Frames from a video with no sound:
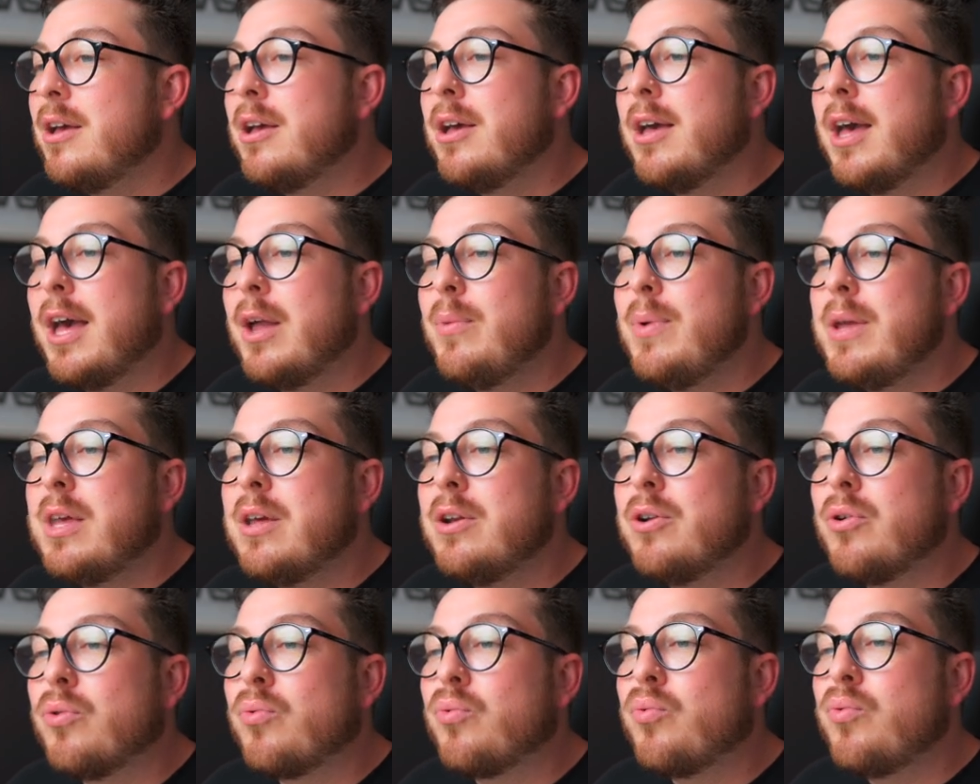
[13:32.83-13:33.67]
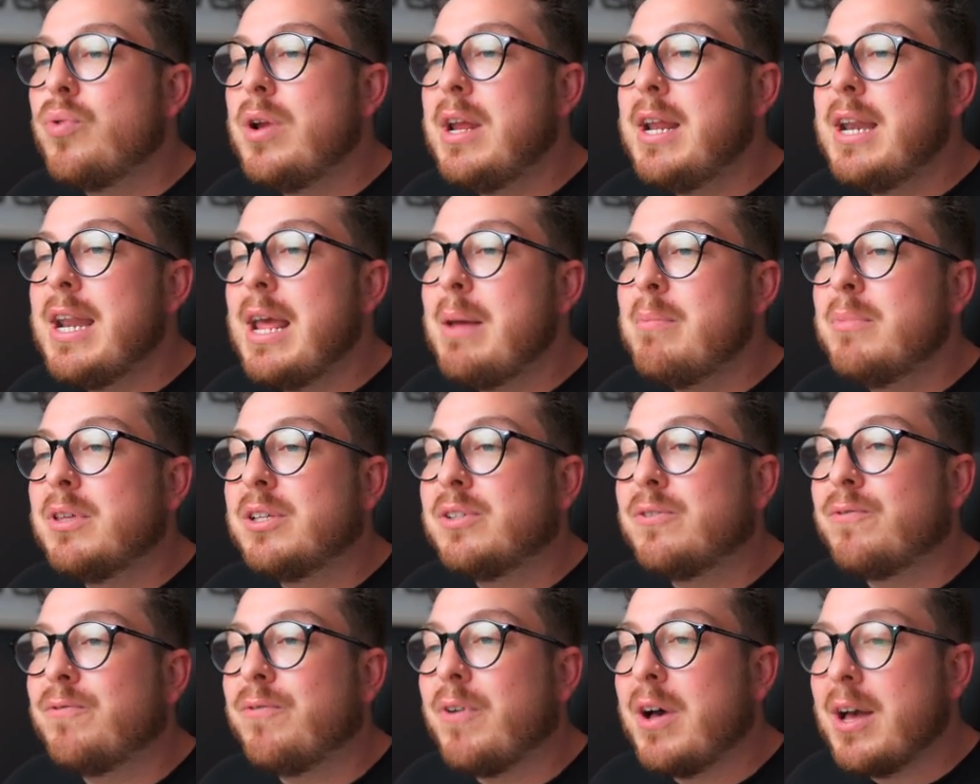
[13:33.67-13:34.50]
and we can rename this
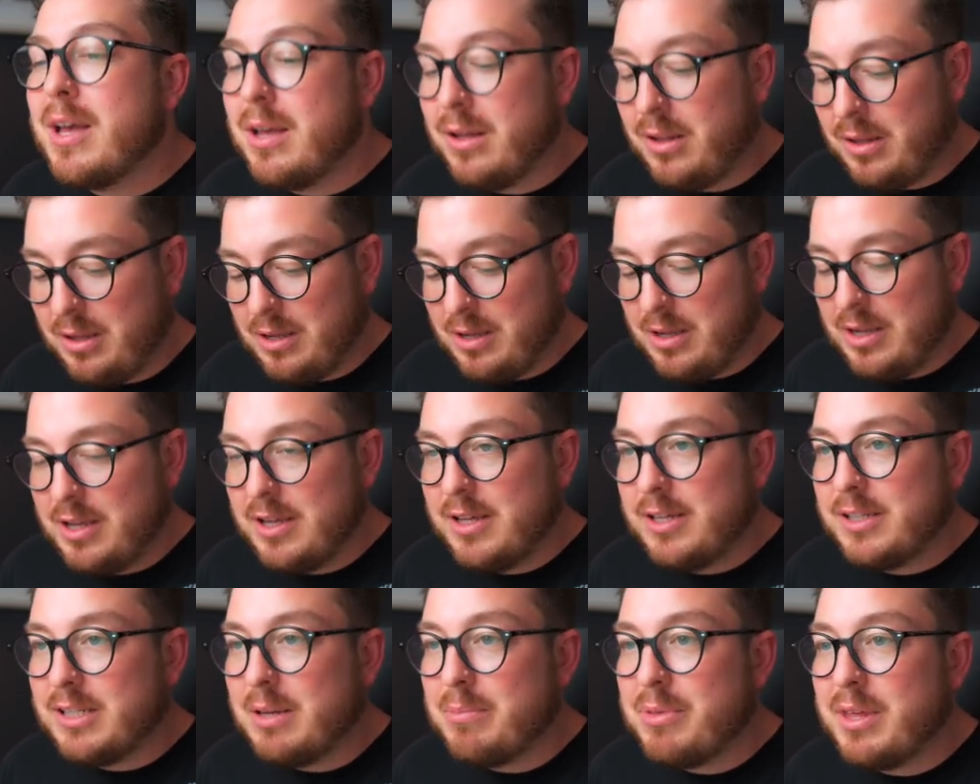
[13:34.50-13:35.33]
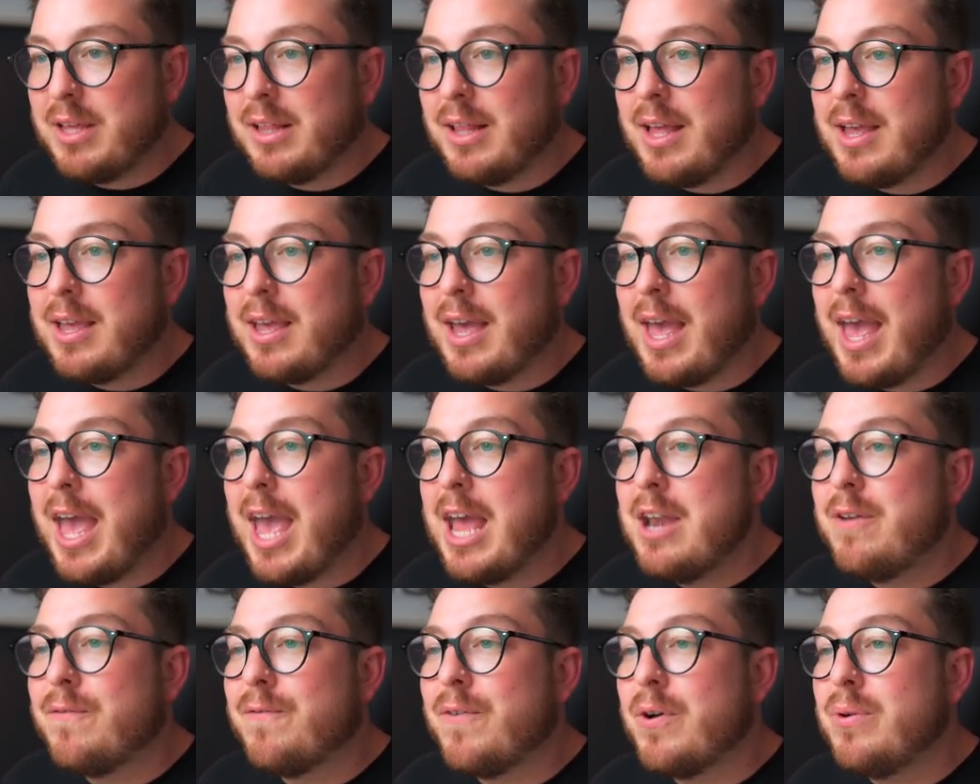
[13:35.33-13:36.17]
file something like
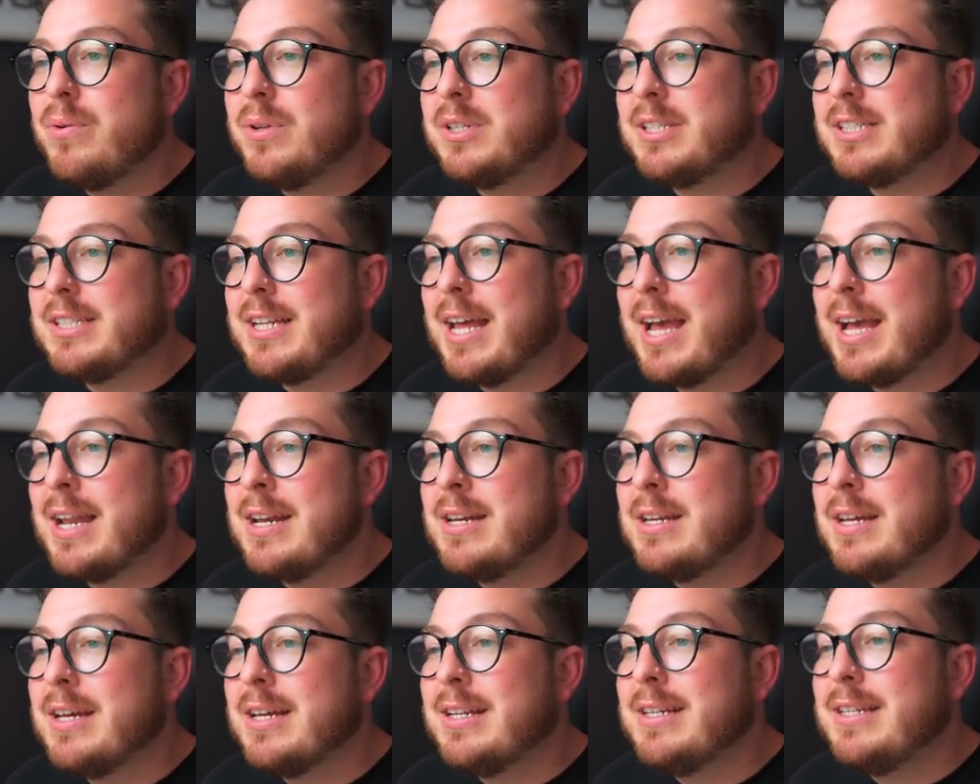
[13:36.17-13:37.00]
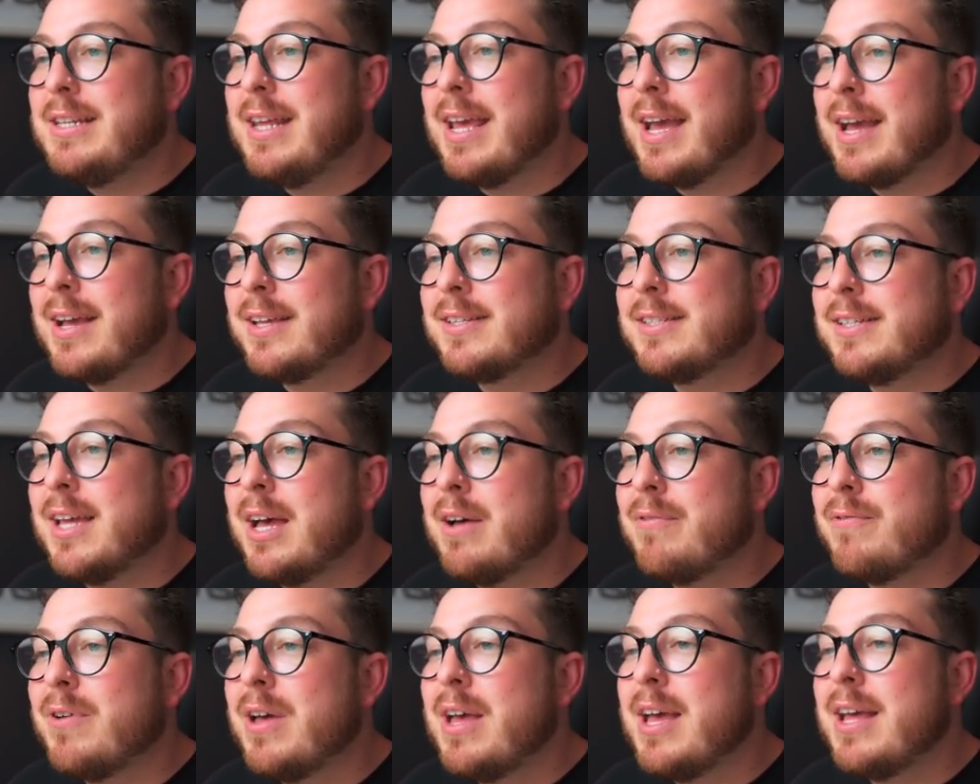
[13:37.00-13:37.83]
headphone stand, D X
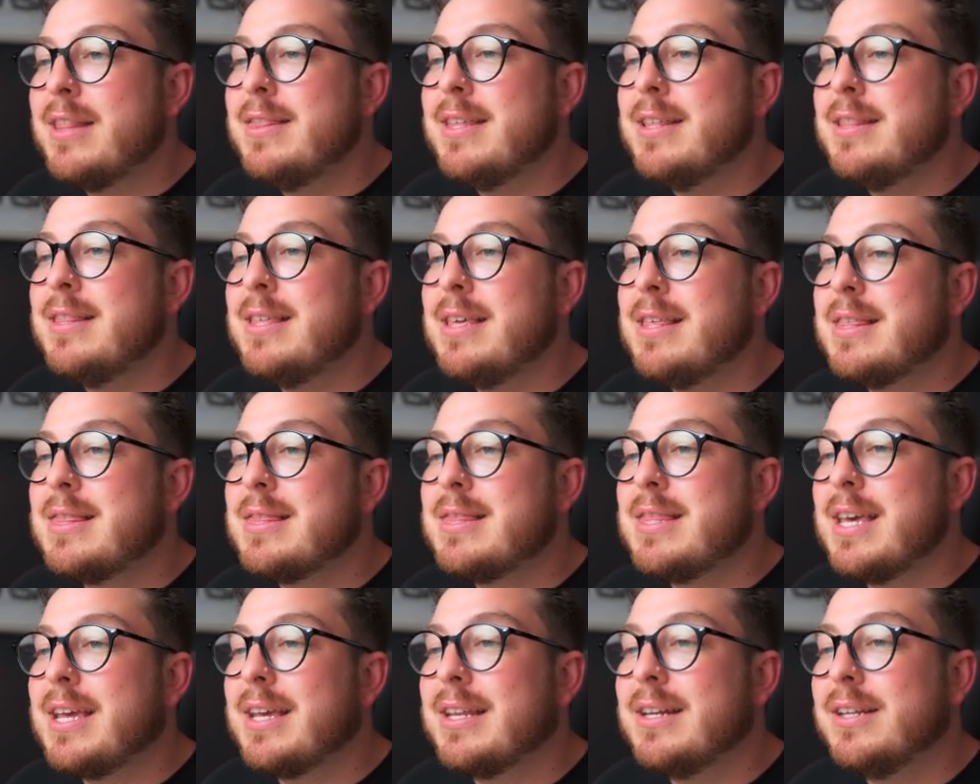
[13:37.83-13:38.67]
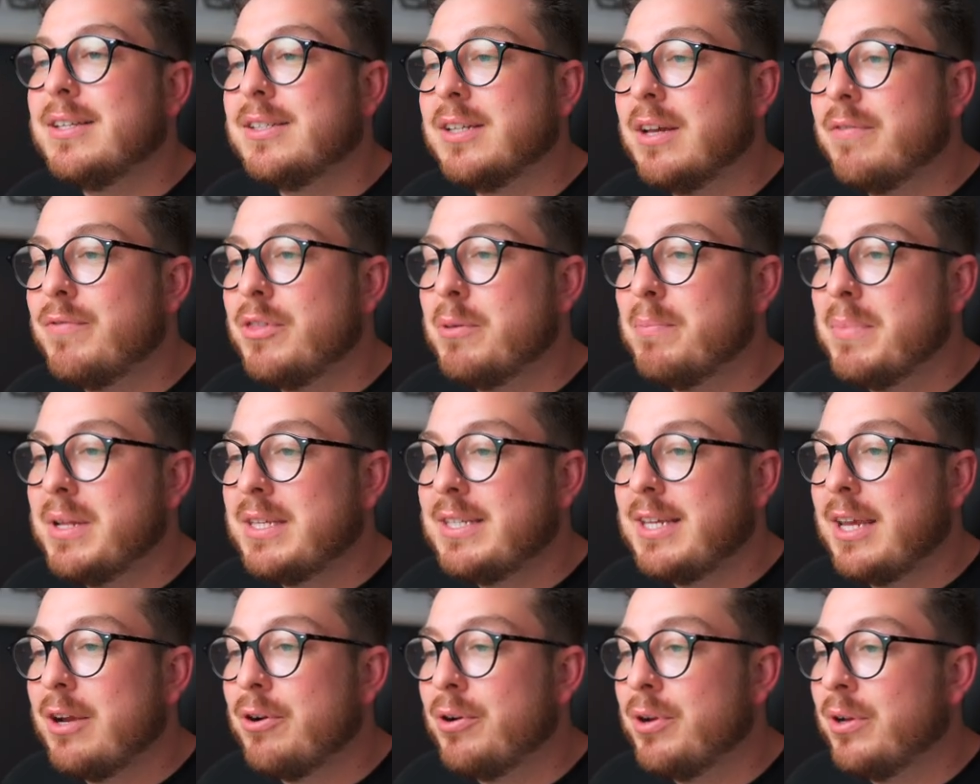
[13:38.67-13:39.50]
F, and then the thickness of the
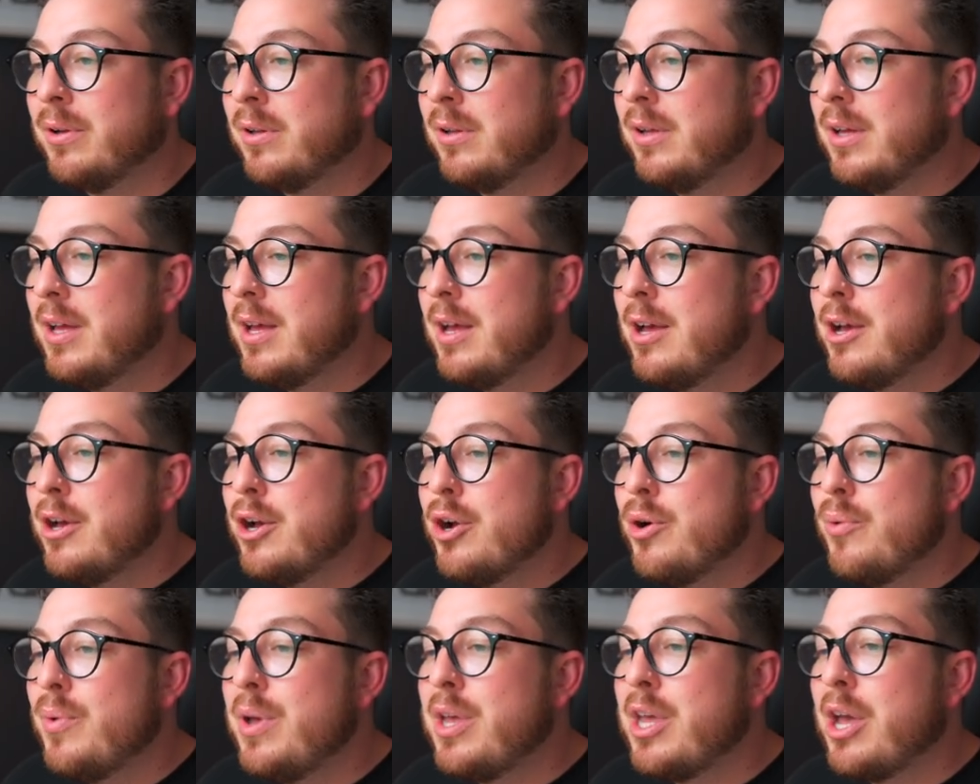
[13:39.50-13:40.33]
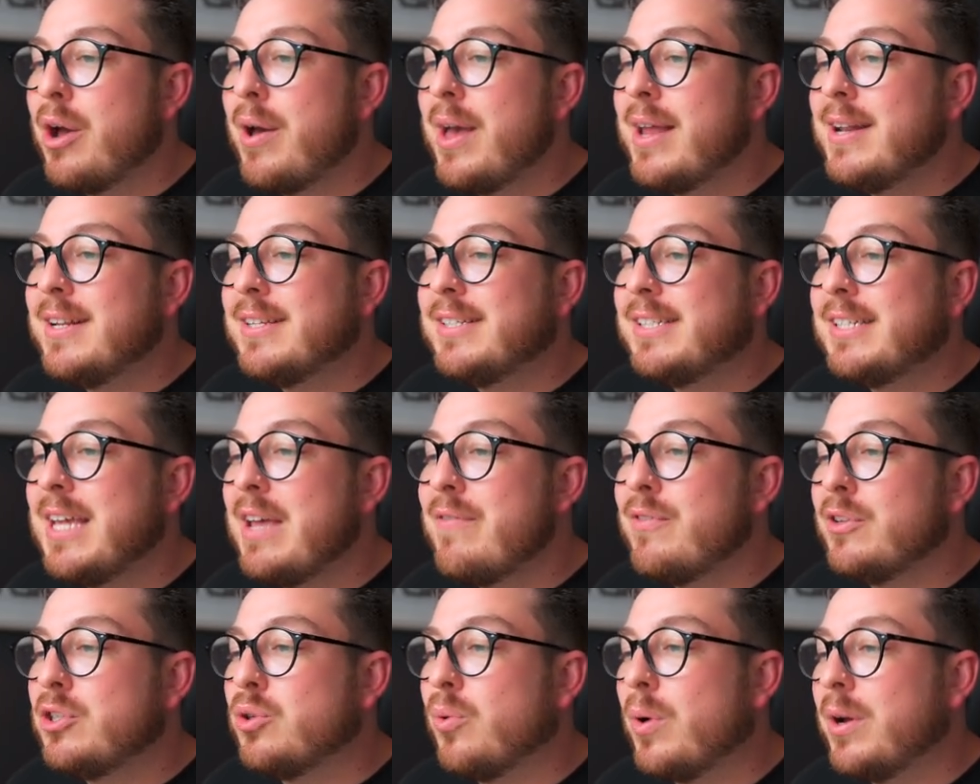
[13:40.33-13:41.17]
material. We can go ahead and save
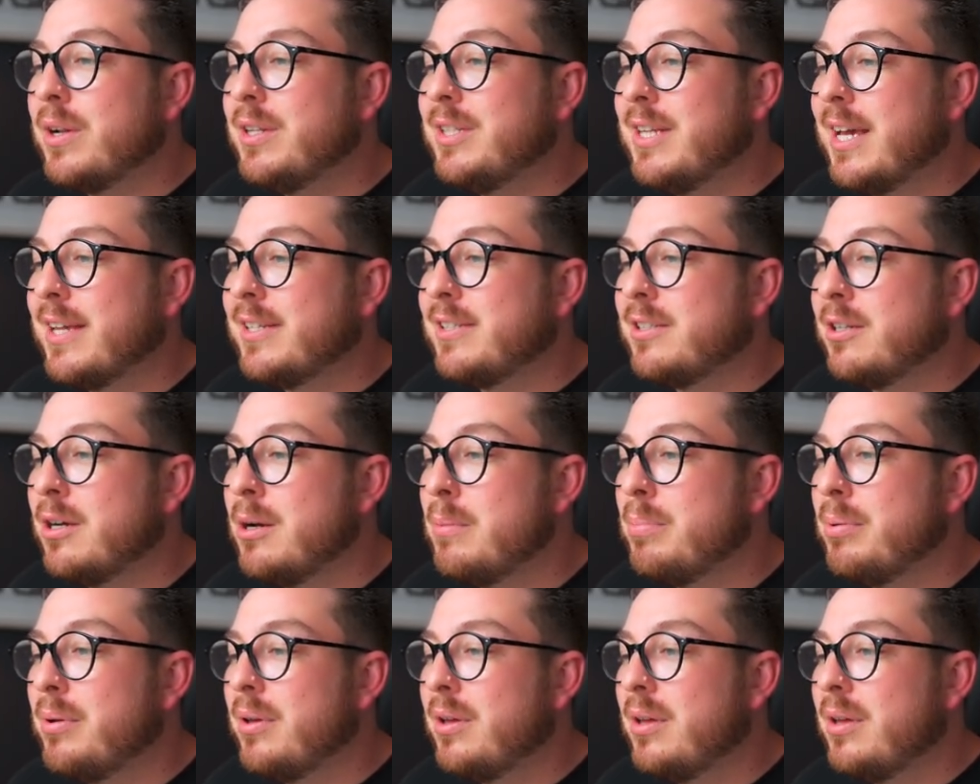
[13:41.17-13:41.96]
it to our desktop,